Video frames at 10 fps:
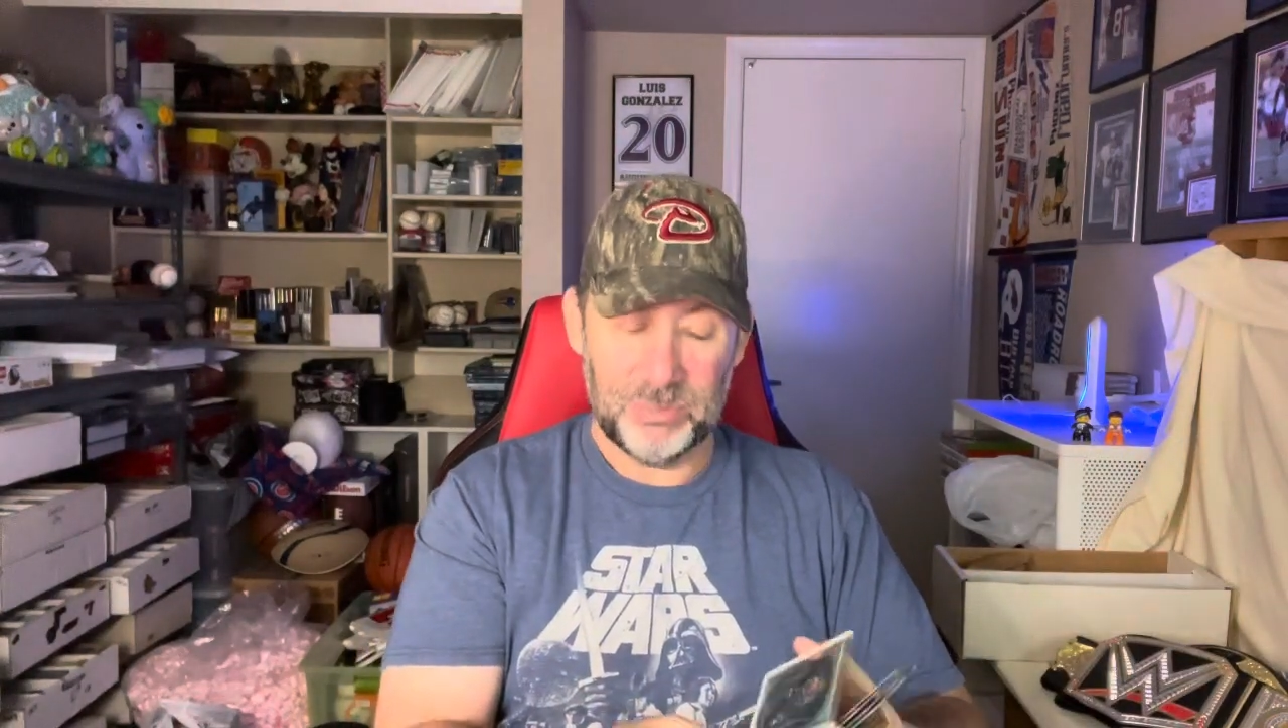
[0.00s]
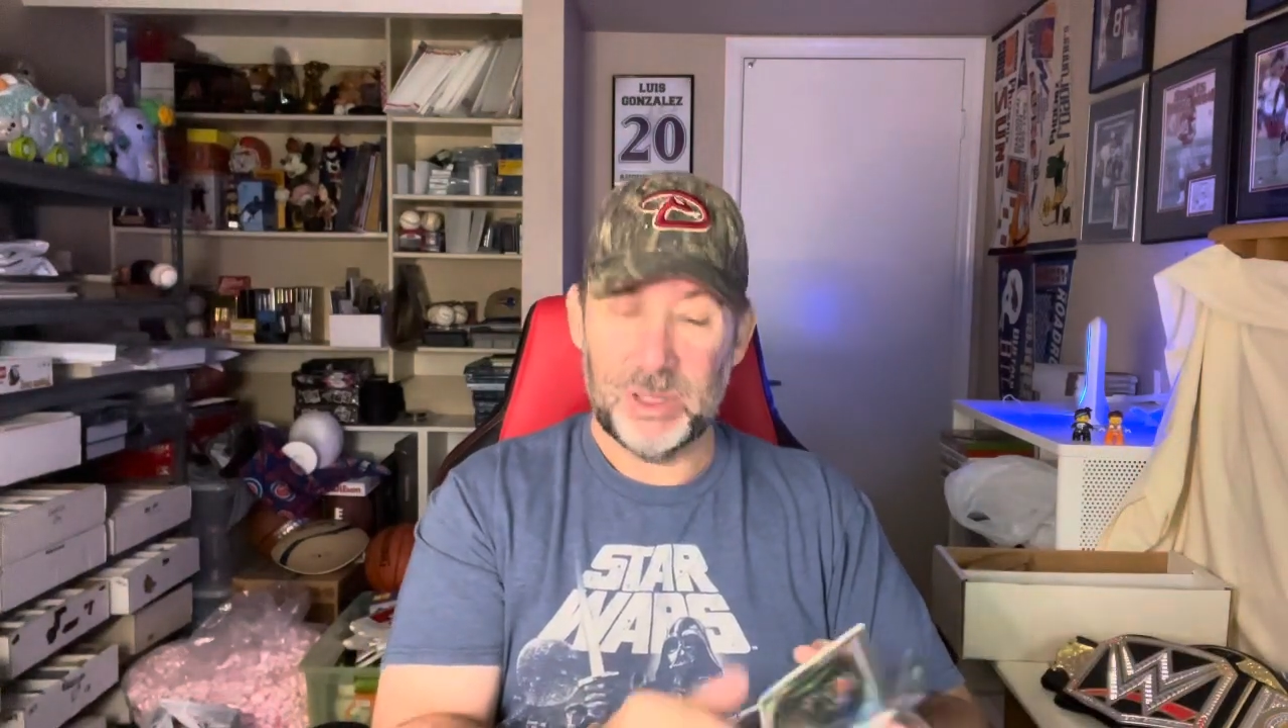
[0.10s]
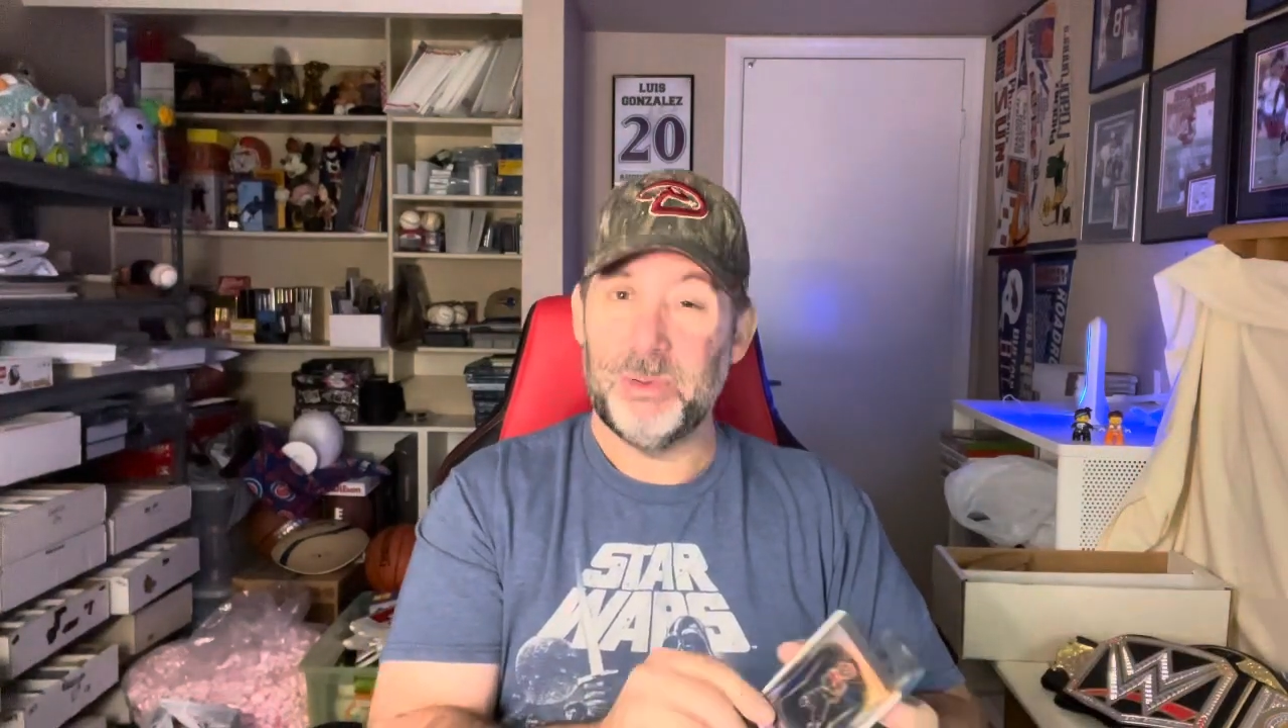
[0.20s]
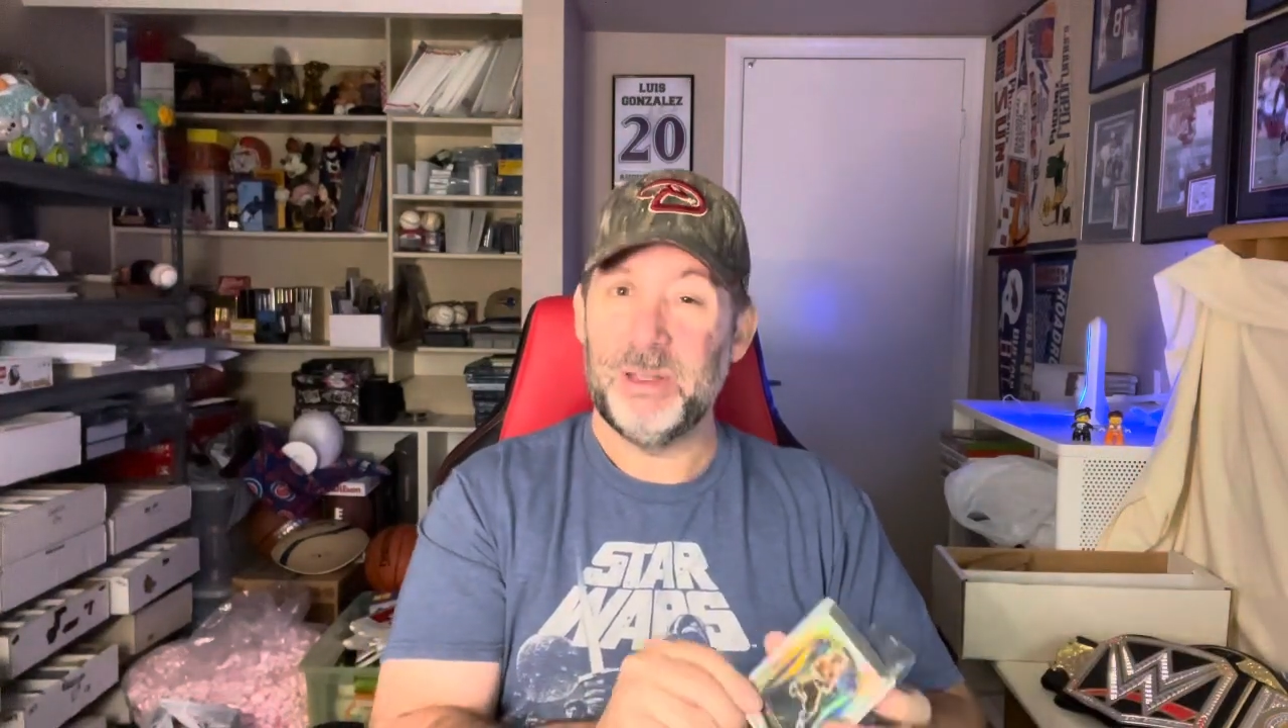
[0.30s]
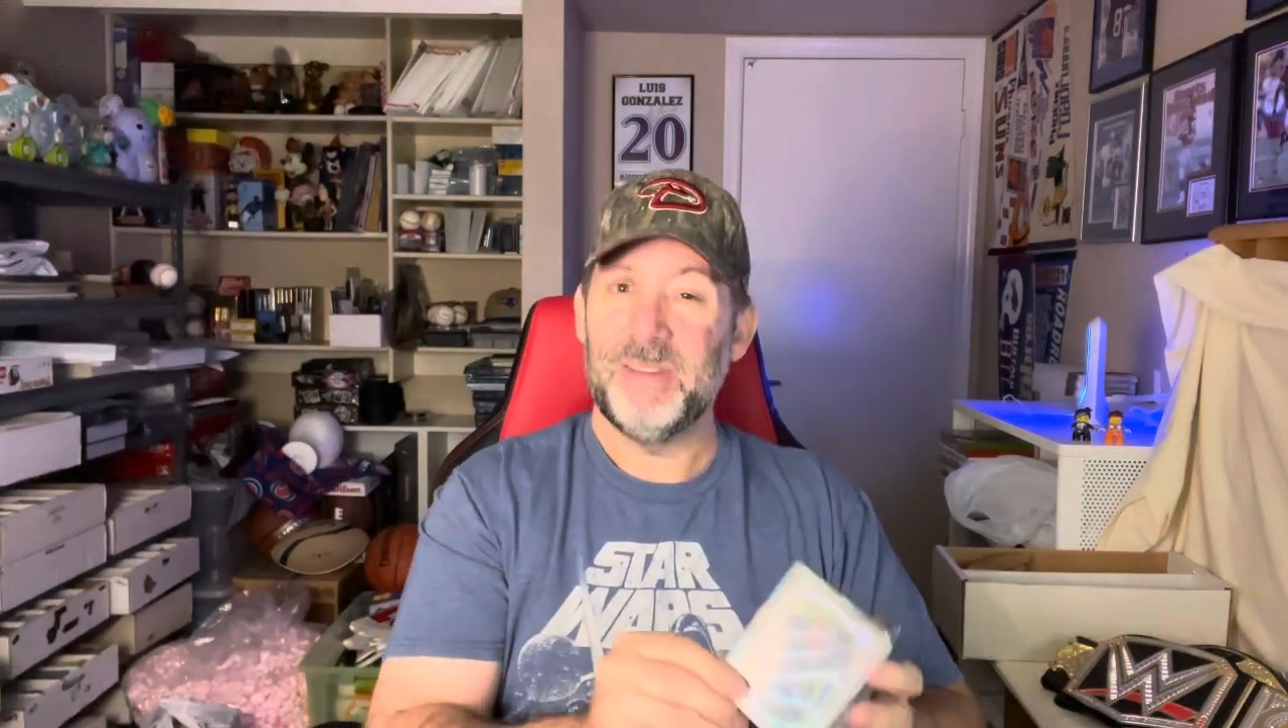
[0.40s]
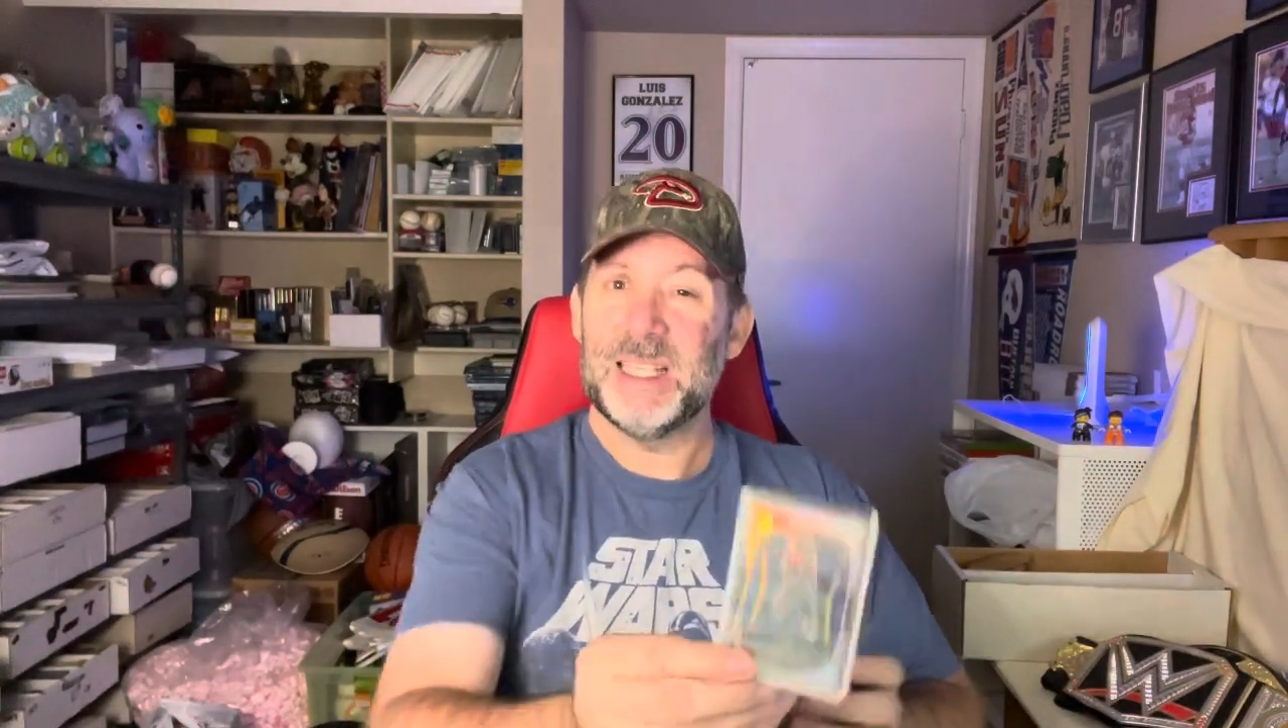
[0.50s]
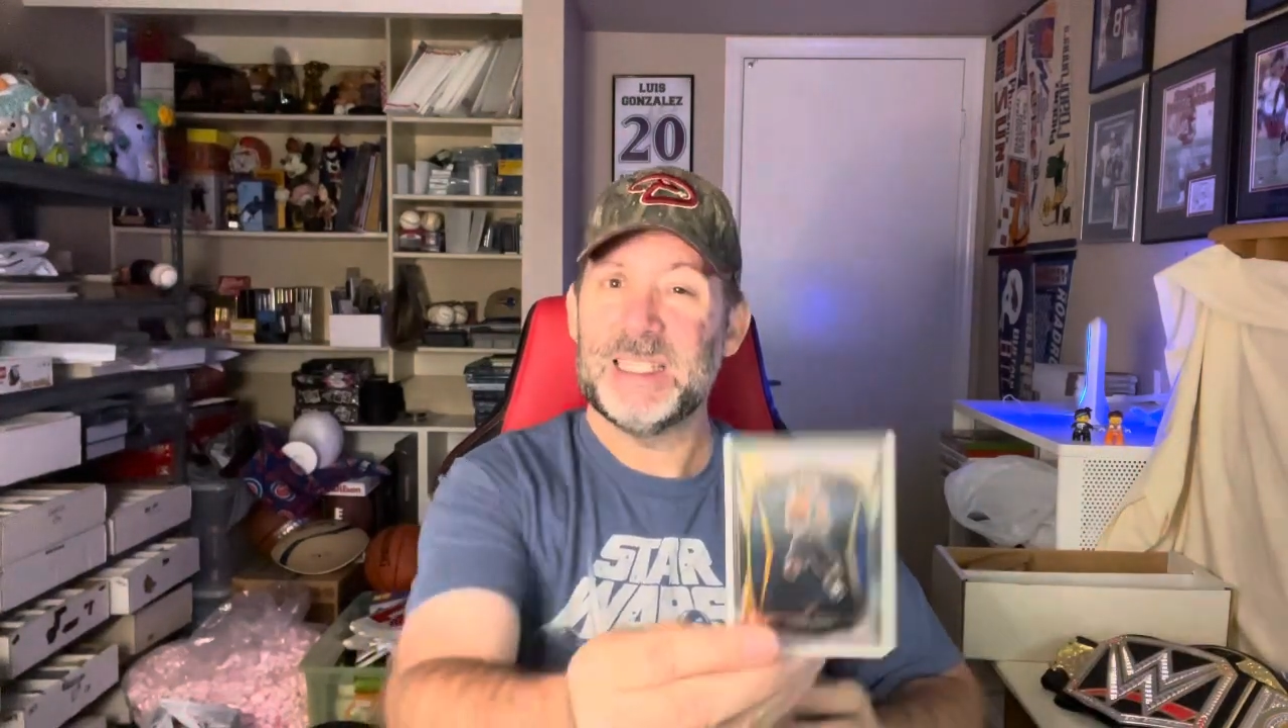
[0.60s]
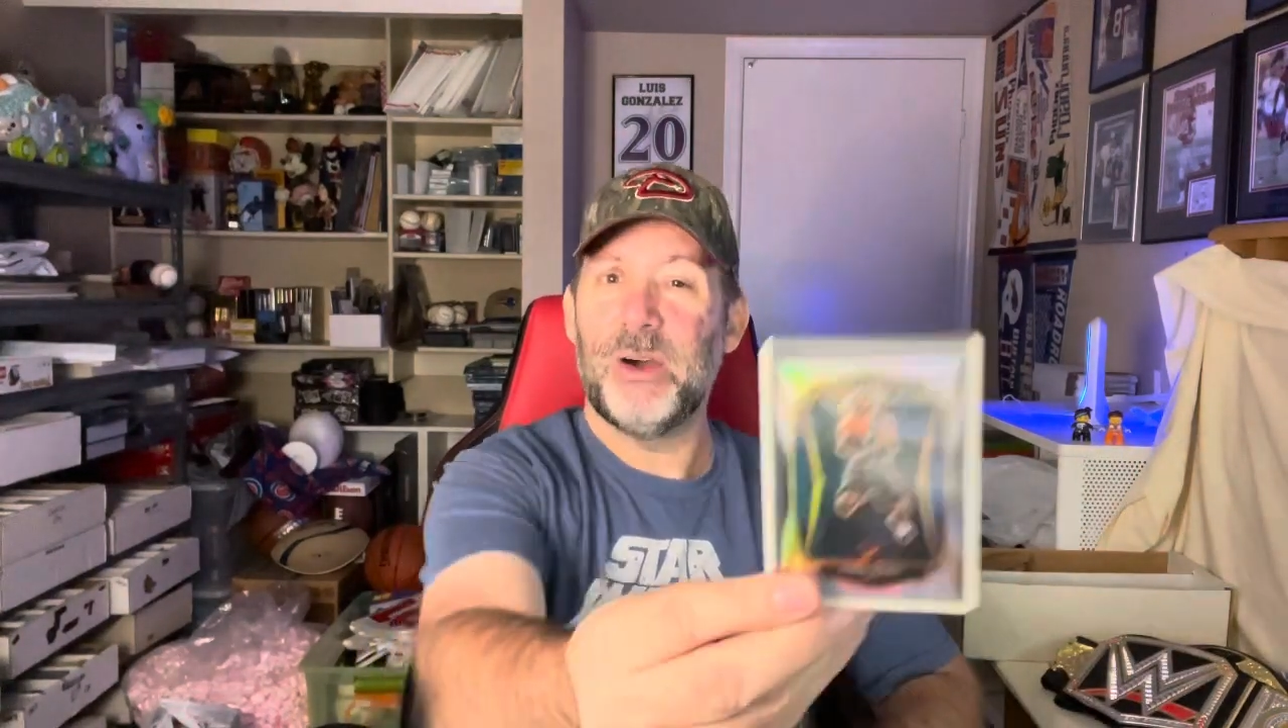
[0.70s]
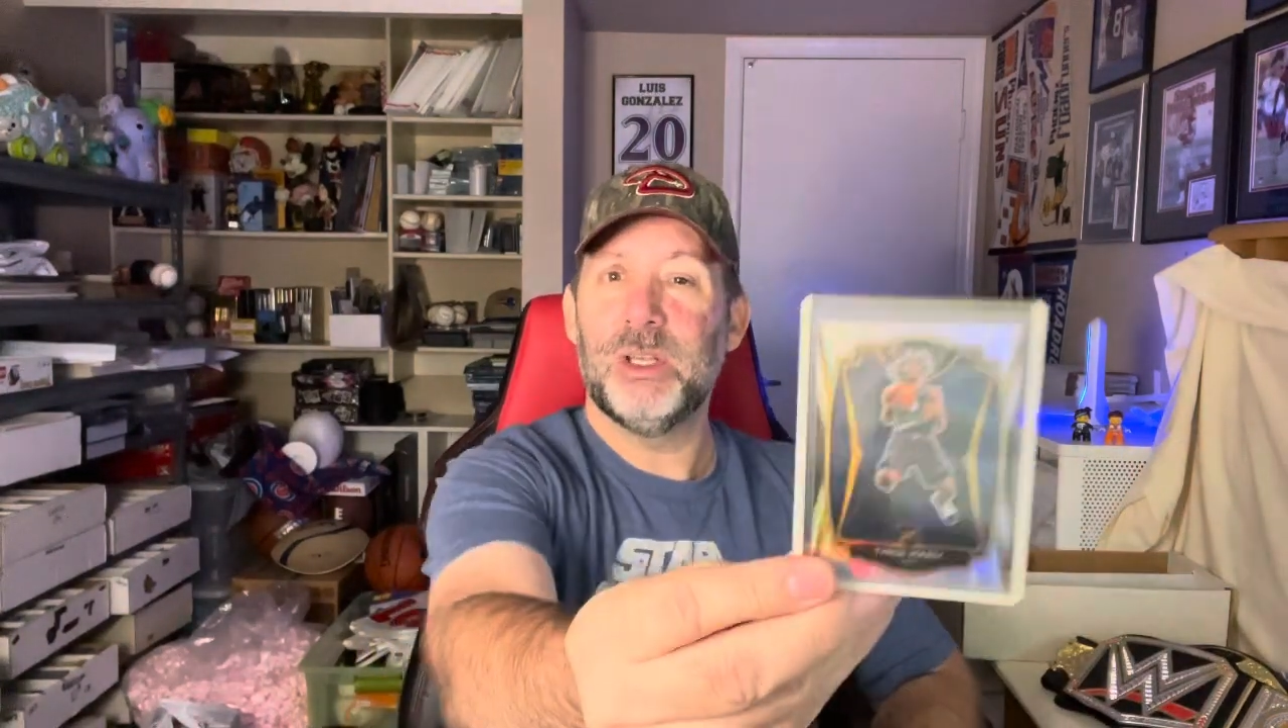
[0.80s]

I believe that's how